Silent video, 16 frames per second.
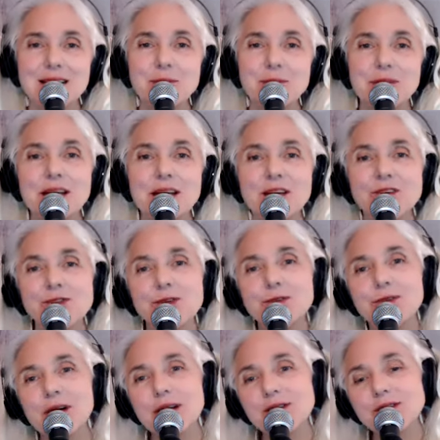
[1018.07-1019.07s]
But Andrew
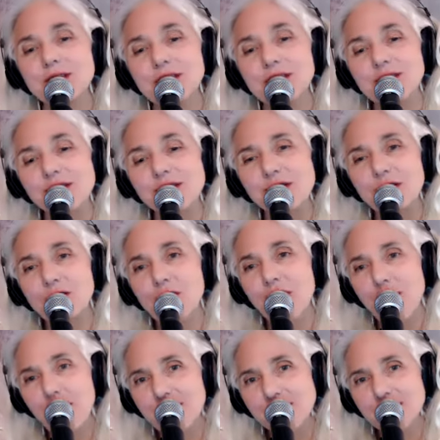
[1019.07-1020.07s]
writes that this
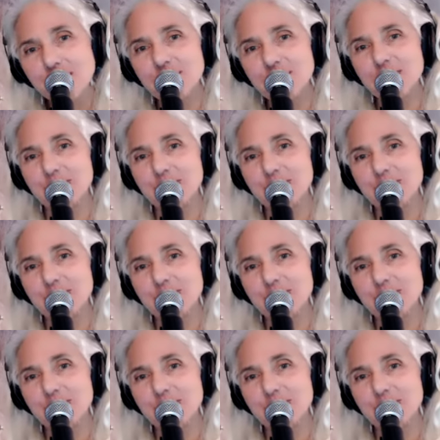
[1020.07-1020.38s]
loss of the